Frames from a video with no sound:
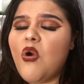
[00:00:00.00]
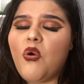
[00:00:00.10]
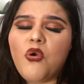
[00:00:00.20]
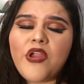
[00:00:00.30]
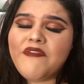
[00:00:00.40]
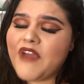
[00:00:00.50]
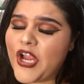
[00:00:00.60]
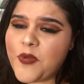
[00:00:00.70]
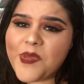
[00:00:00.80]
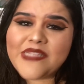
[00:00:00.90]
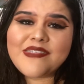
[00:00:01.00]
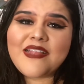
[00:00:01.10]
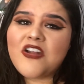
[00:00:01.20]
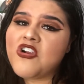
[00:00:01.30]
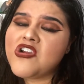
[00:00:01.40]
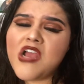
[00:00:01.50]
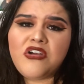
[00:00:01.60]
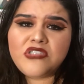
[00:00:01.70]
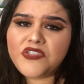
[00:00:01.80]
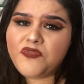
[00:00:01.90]
or environments that aren't
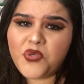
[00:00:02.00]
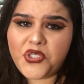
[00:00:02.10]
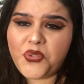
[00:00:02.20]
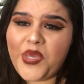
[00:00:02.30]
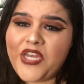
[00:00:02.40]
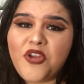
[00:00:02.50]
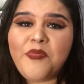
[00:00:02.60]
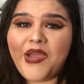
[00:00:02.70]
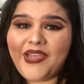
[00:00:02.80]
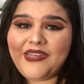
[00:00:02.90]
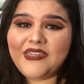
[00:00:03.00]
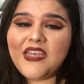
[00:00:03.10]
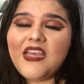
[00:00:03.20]
healthy for you and your mind.